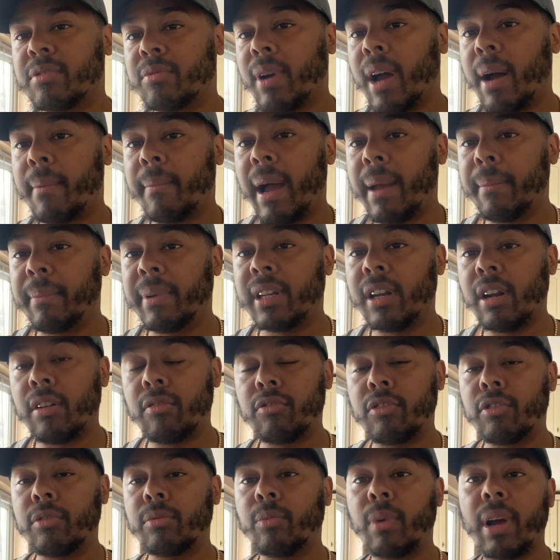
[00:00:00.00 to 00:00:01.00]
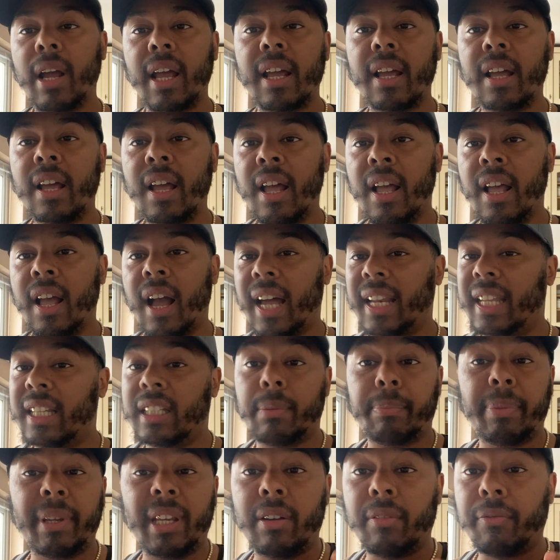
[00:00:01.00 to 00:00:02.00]
where I might be in a room where I need
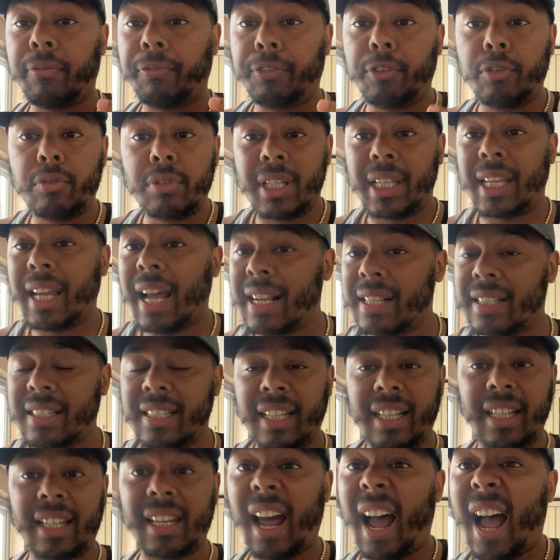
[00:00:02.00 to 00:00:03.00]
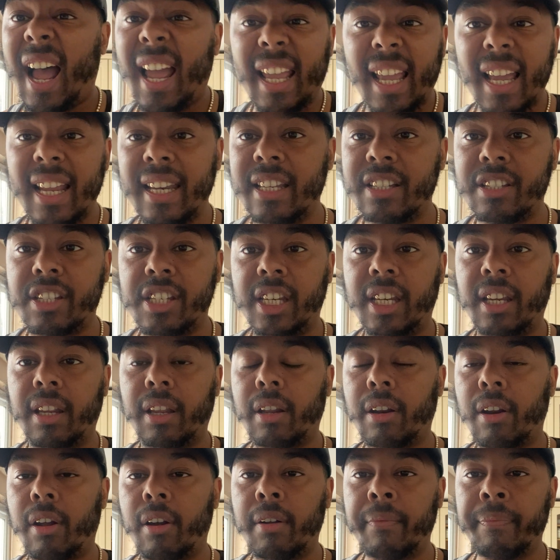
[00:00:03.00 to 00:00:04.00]
to be enthusiastic and high energy,
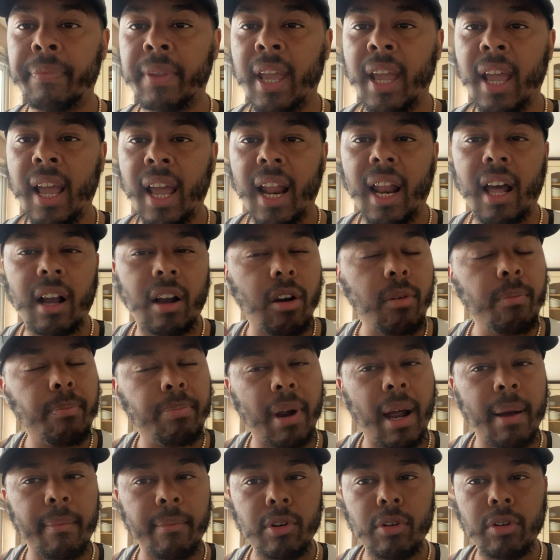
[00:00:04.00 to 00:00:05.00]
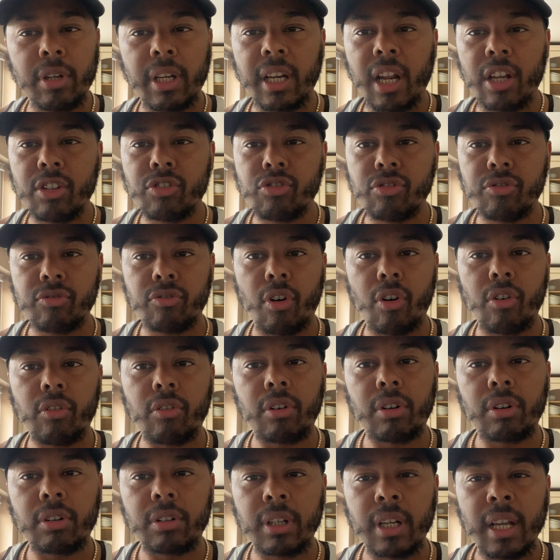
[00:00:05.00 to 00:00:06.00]
you know, and I go, bam, who can I
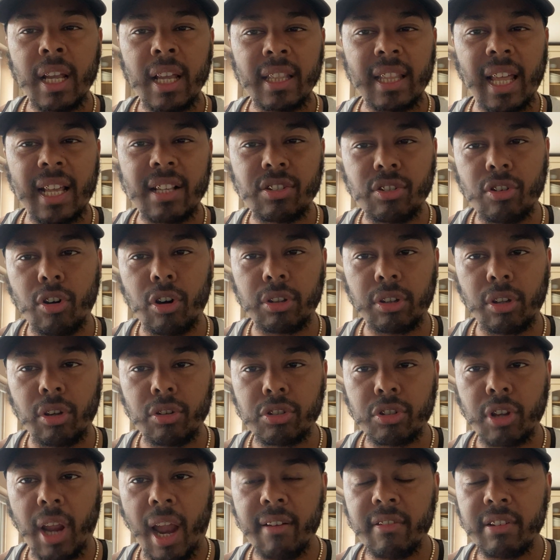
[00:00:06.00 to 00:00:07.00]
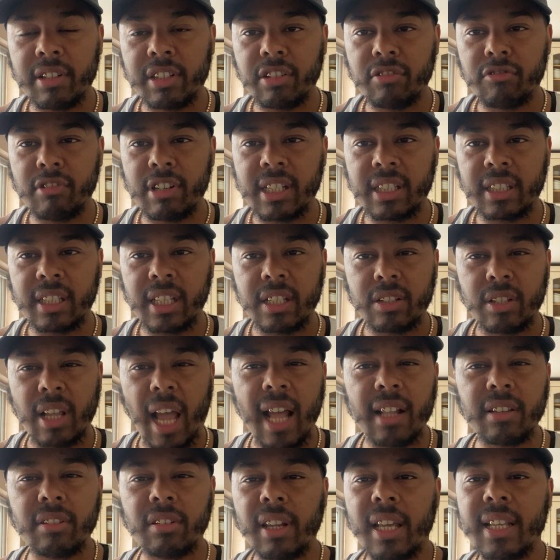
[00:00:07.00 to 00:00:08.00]
draw on that's got those characteristics?
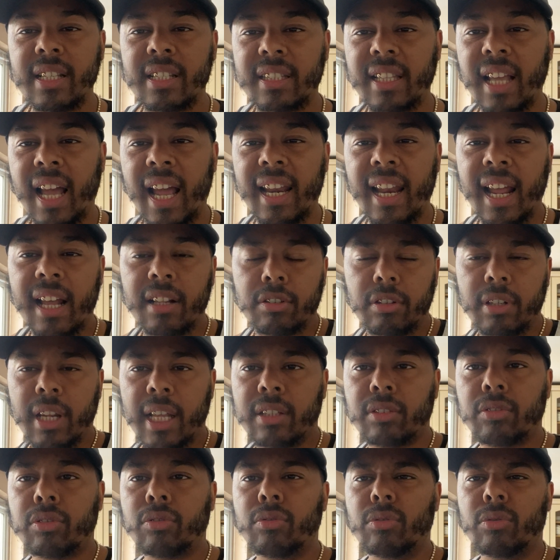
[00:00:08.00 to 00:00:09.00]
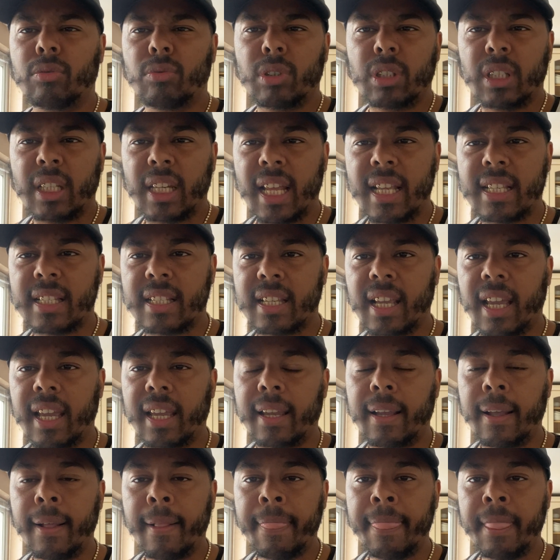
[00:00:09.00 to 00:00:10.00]
How do they stand? How do they talk? What do they
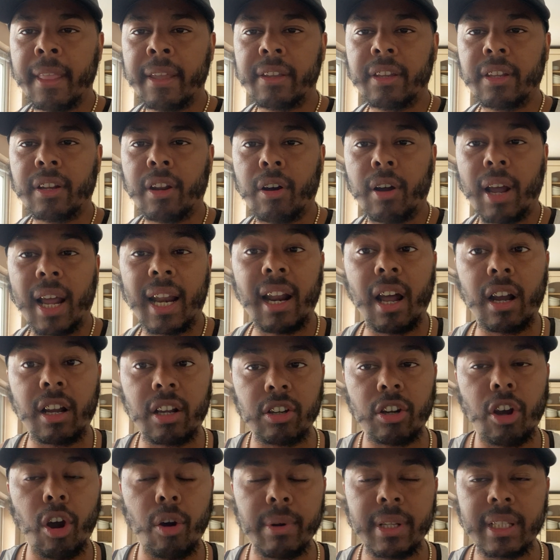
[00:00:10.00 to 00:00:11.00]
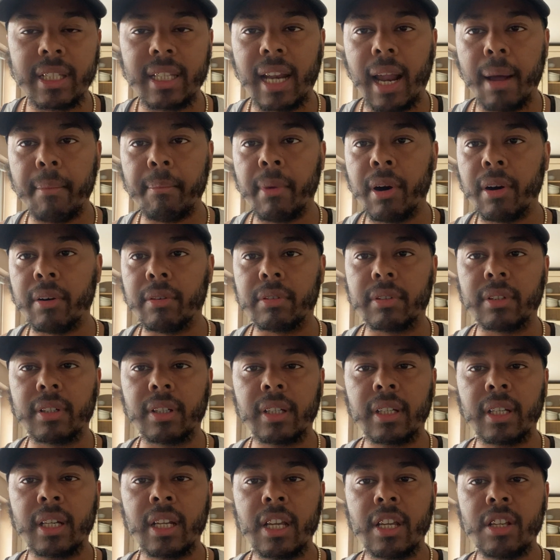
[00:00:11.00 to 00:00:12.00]
say? You know, and I can go into that mode.
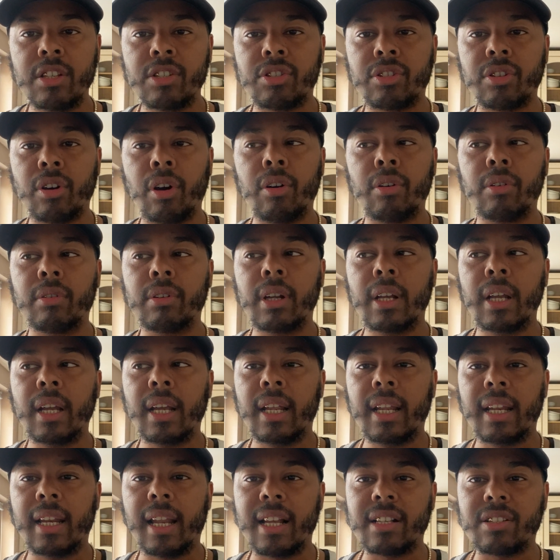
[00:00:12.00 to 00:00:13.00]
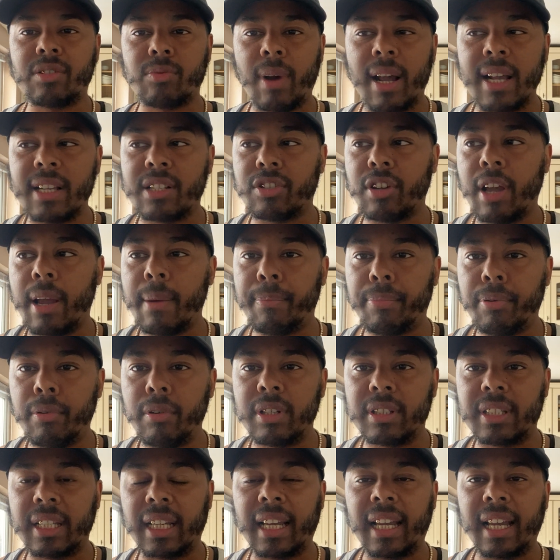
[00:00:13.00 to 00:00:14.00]
So that's why it's so
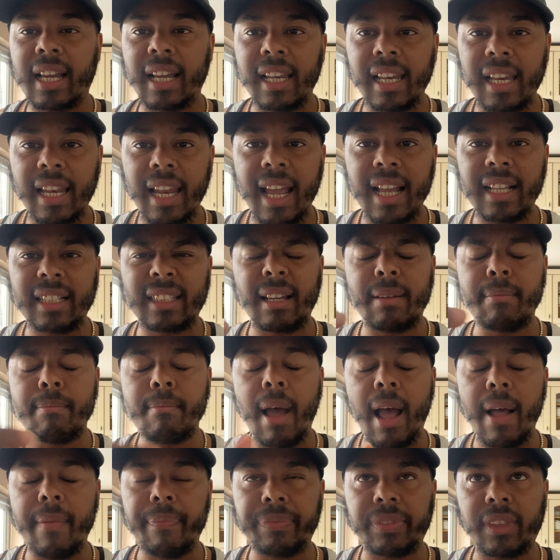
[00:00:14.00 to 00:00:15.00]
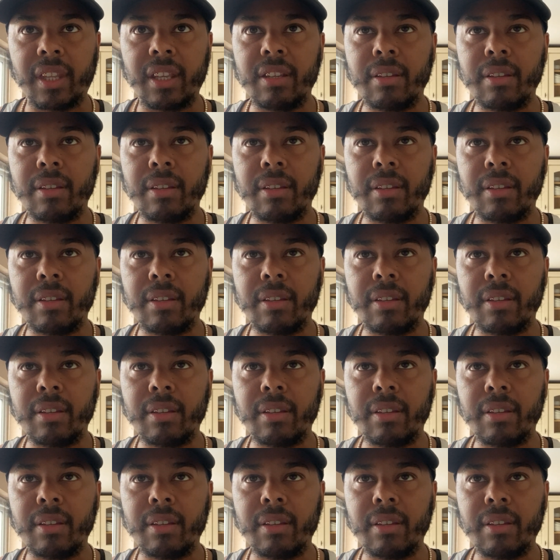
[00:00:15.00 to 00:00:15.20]
important to collect and, and,